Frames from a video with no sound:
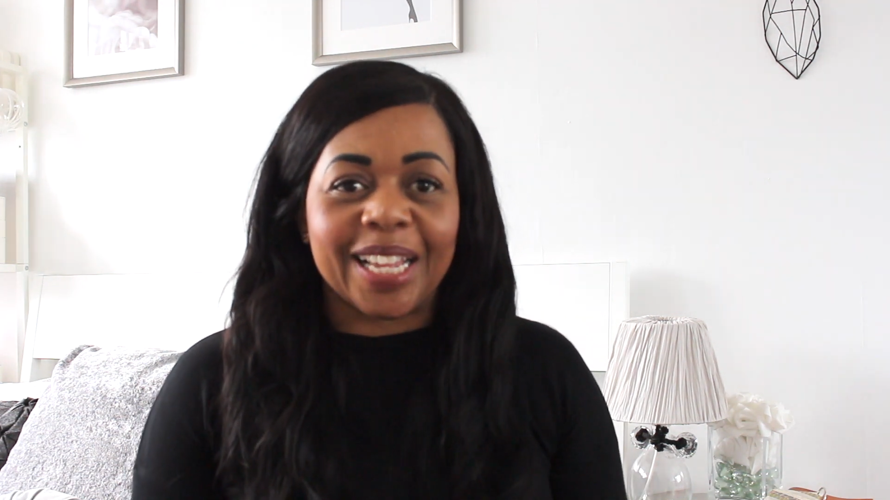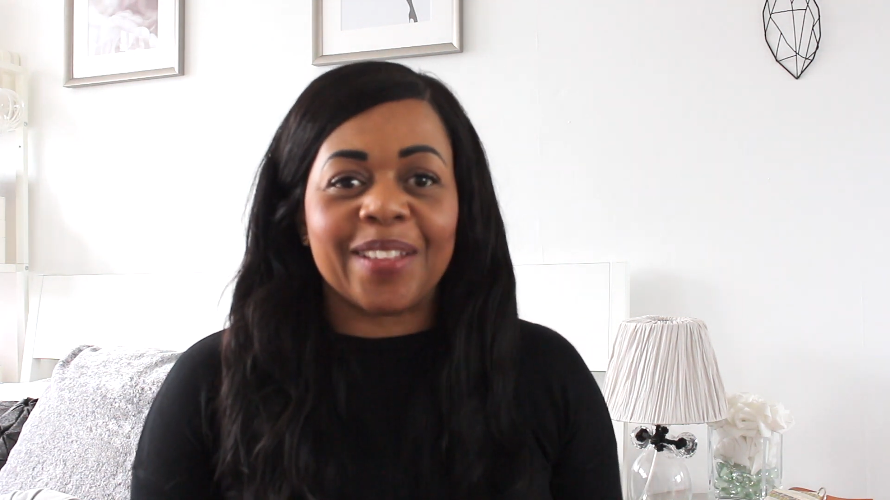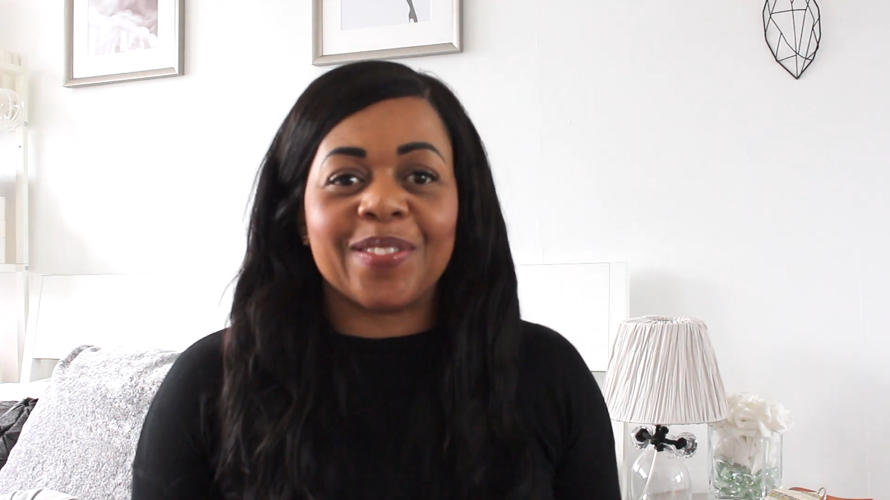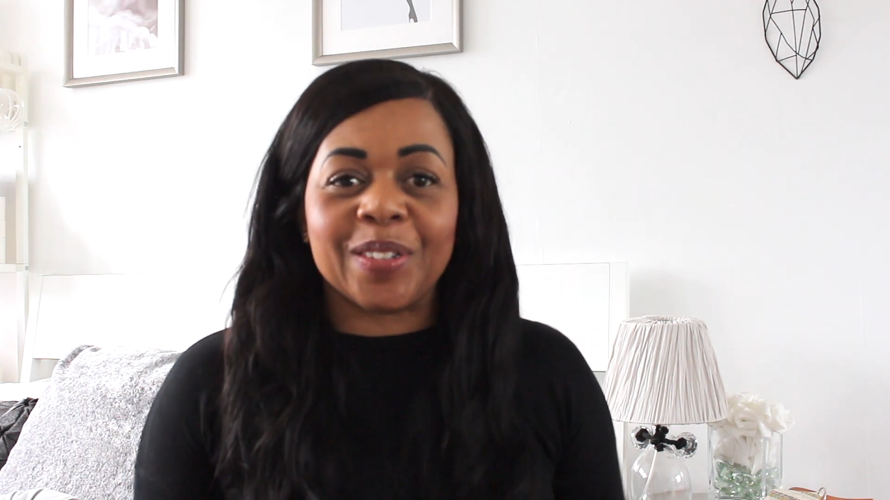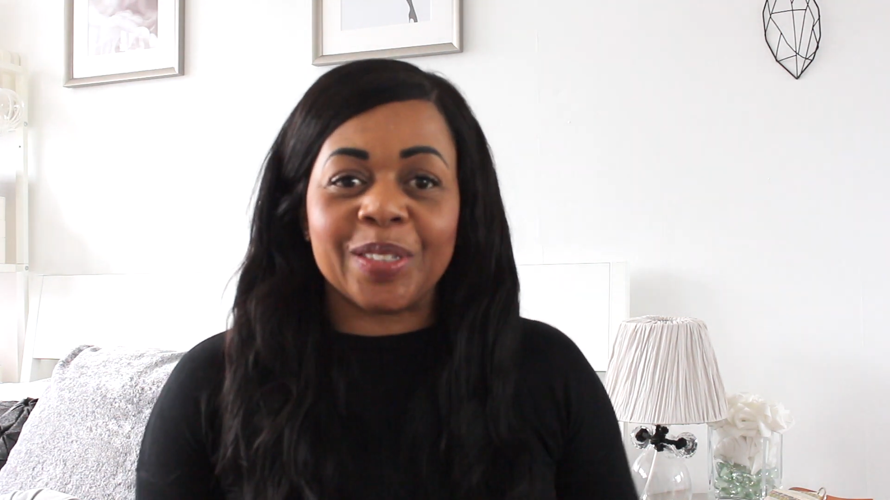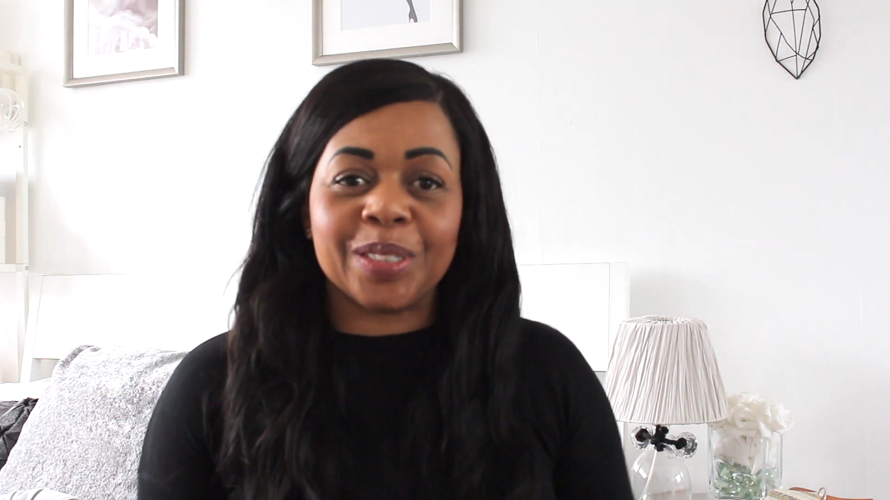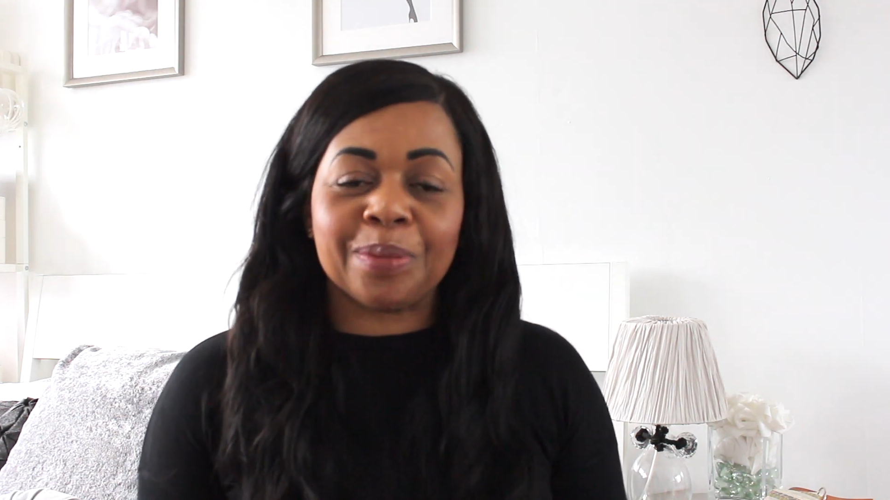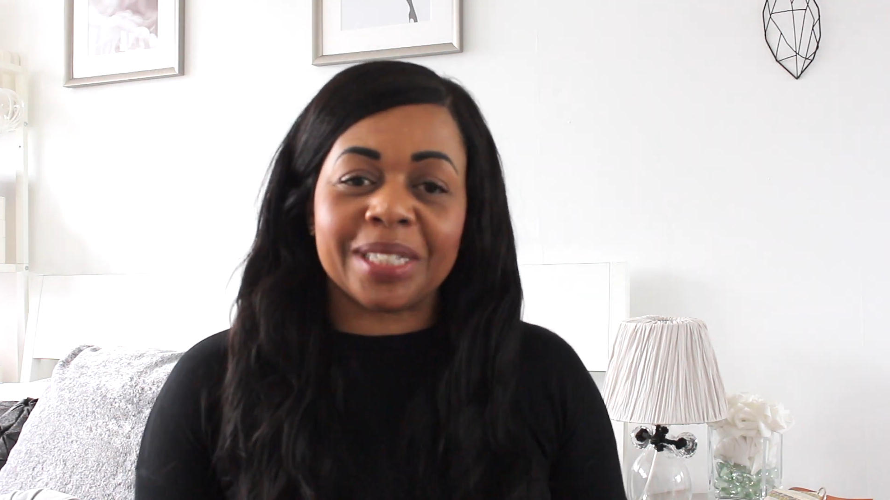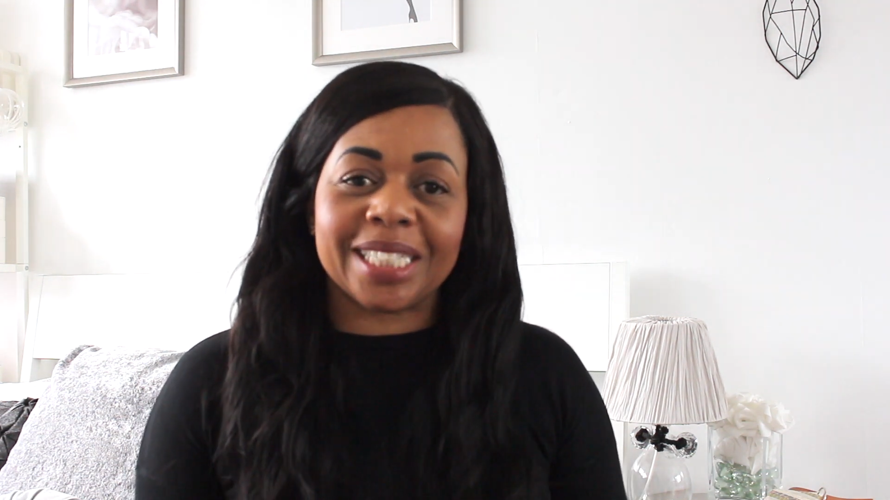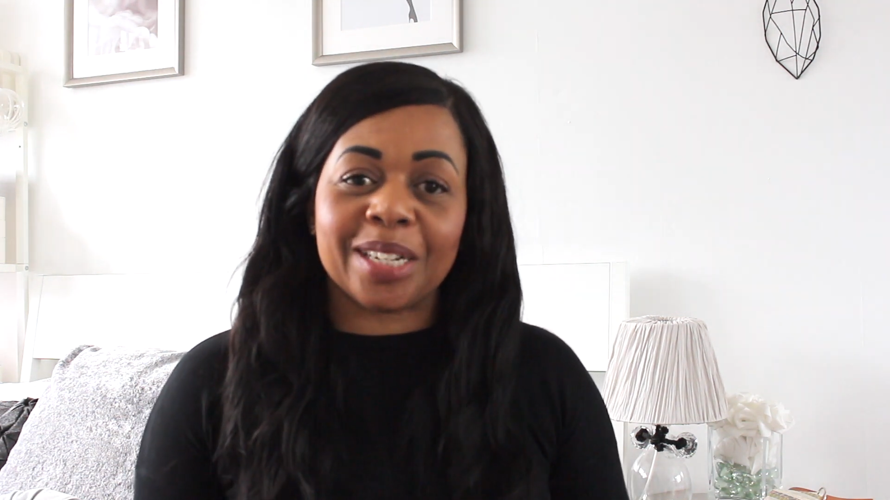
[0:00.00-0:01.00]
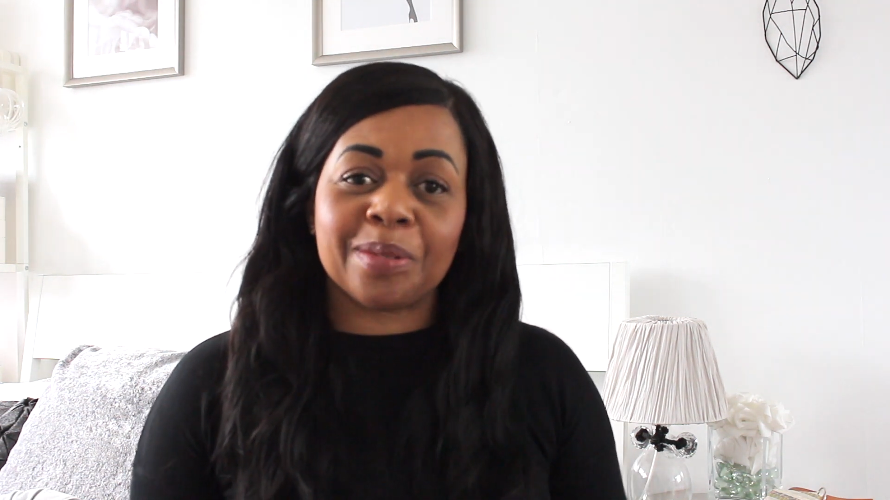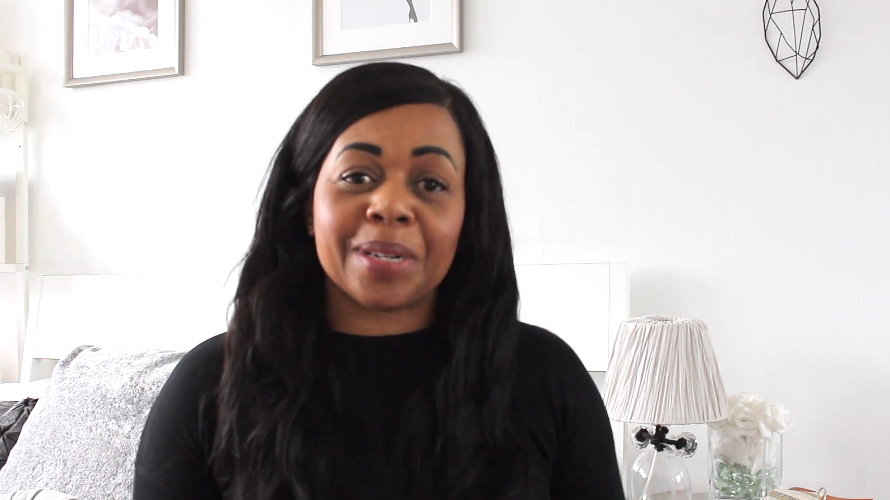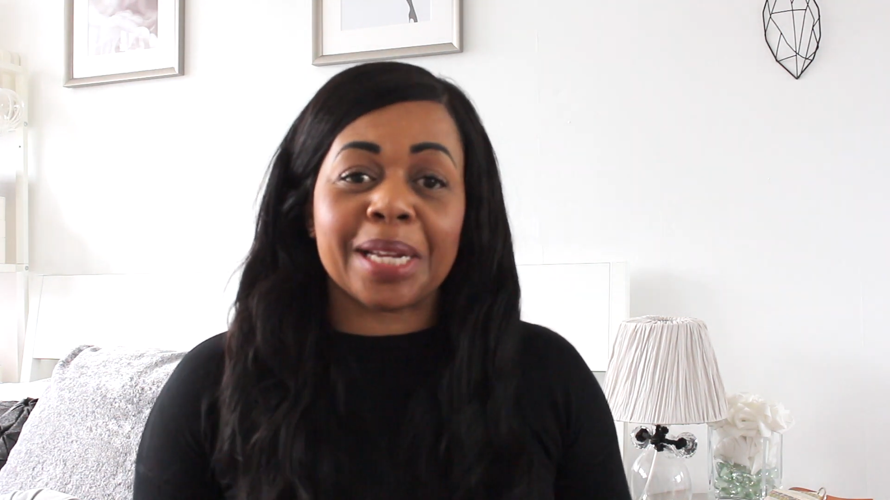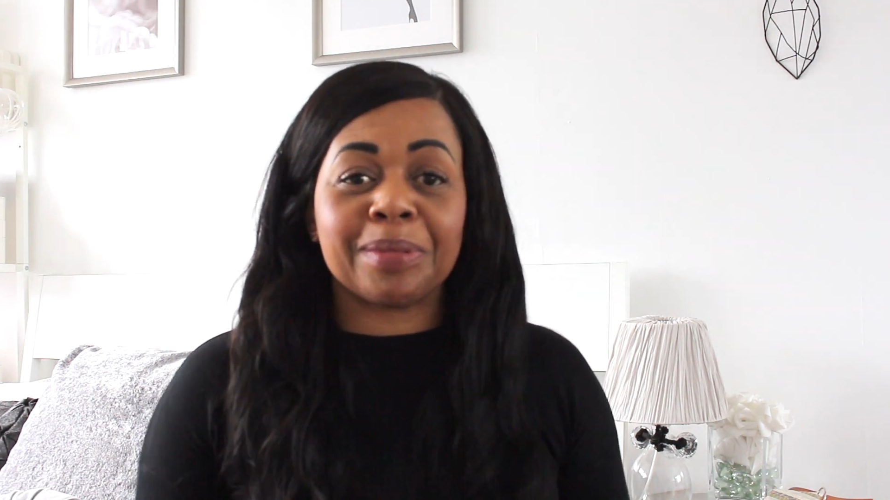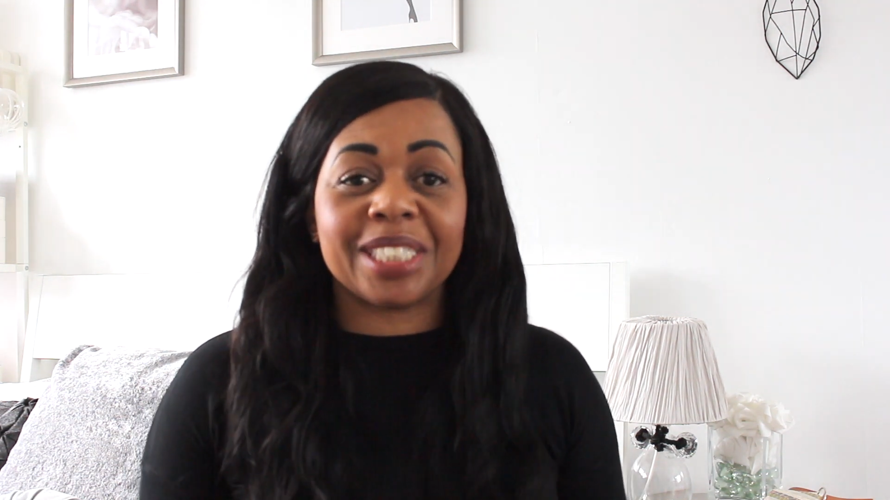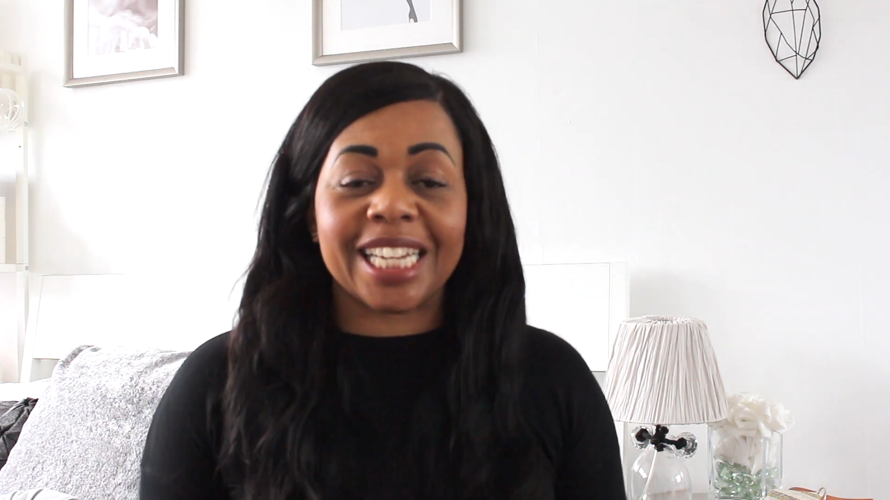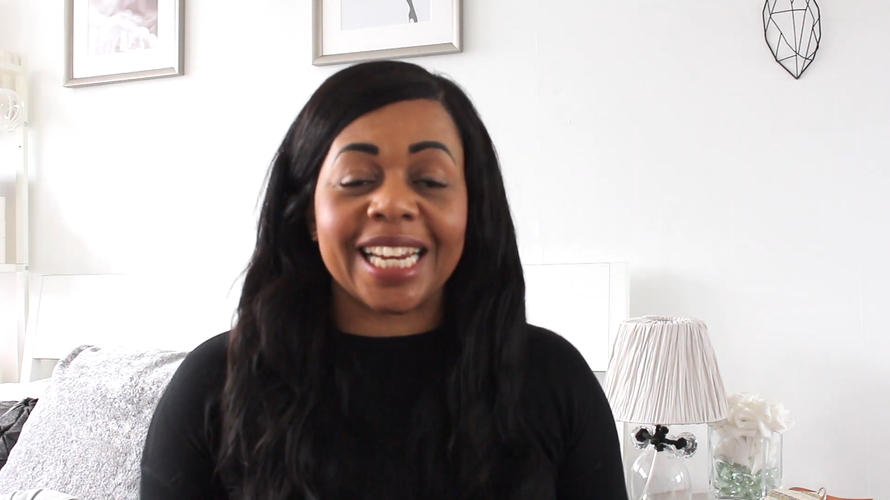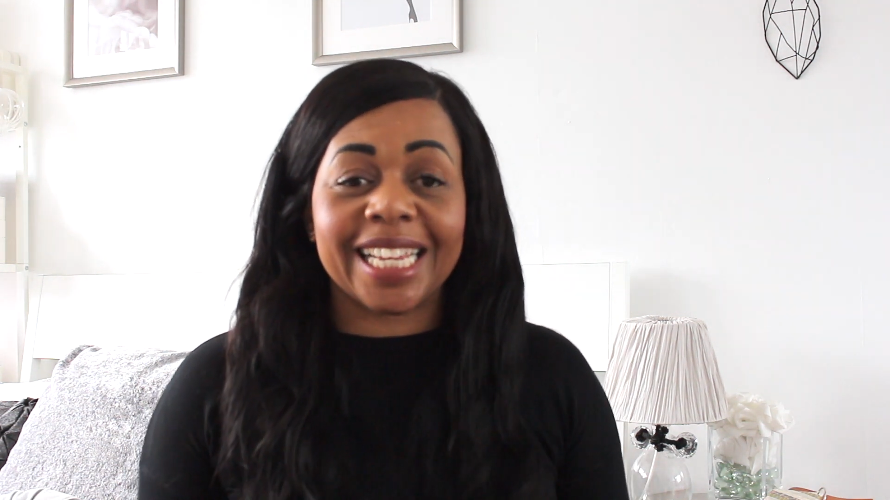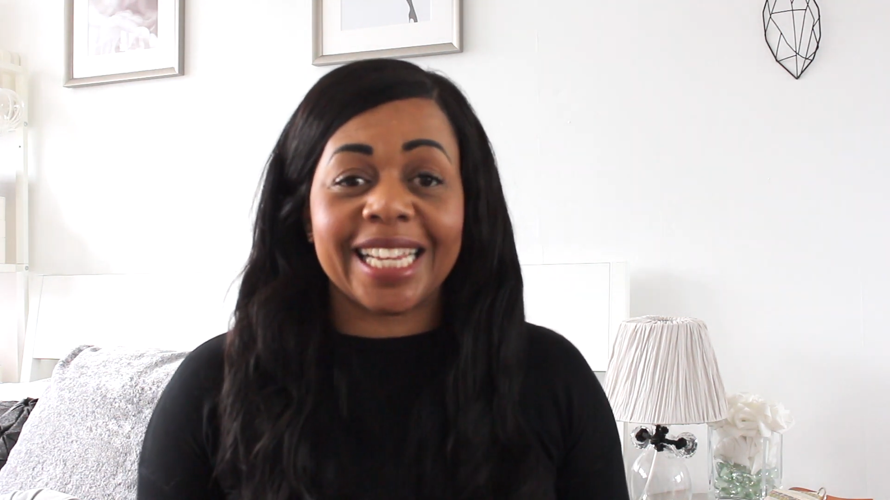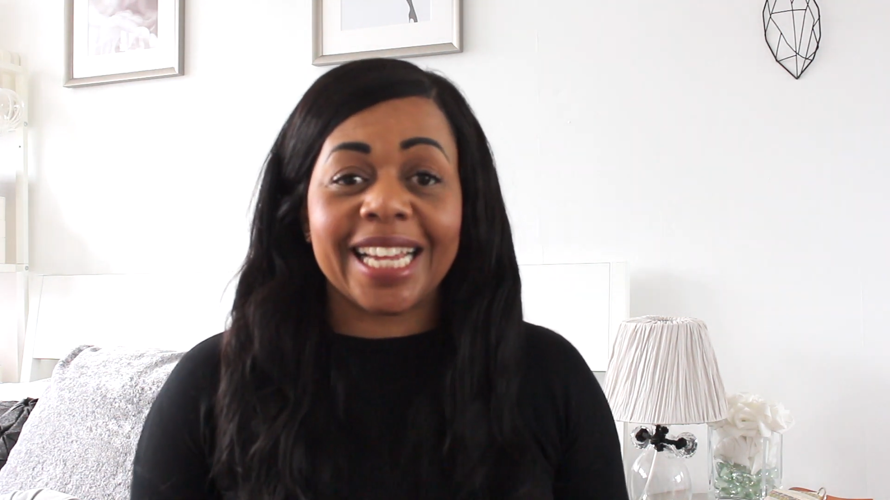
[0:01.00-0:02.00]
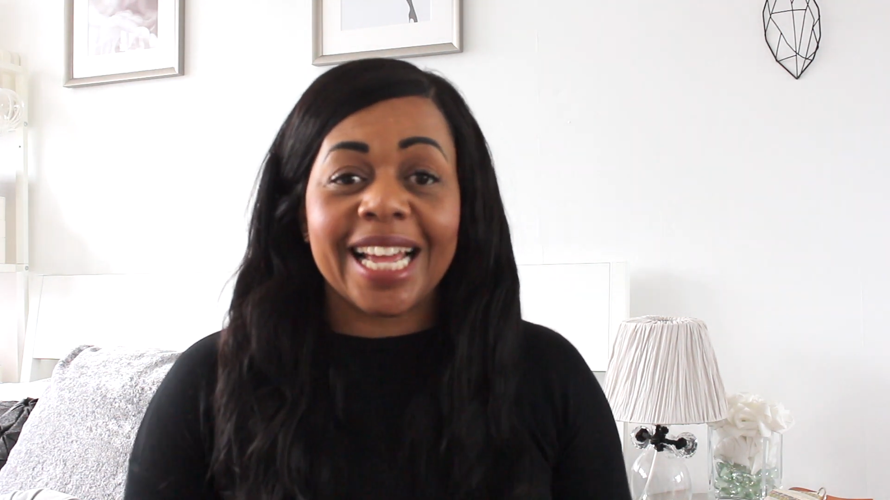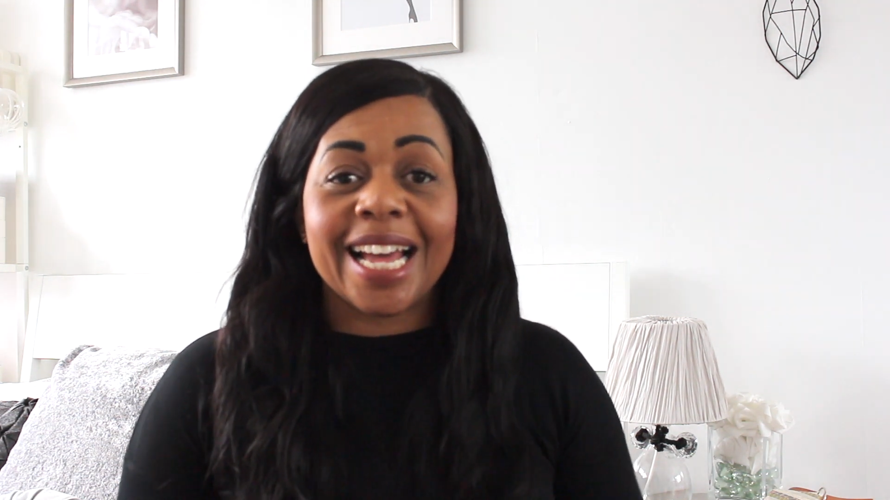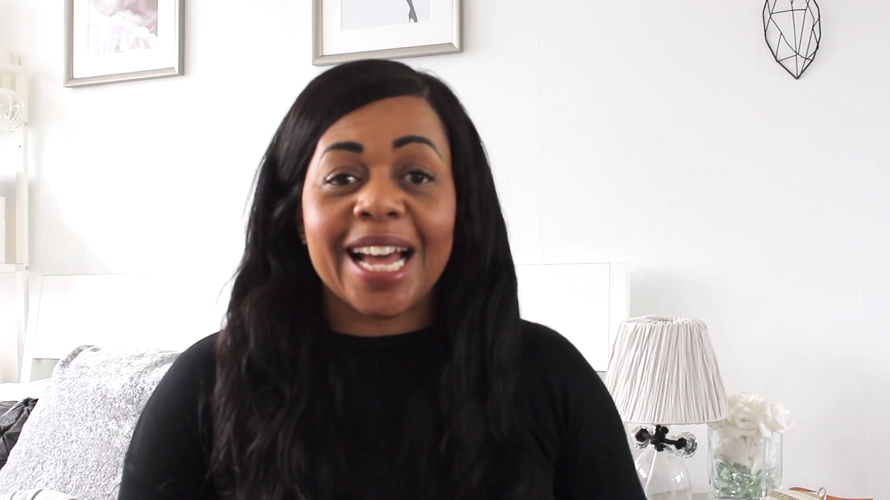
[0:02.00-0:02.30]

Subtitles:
If you're new to my channel, my name's Shelley,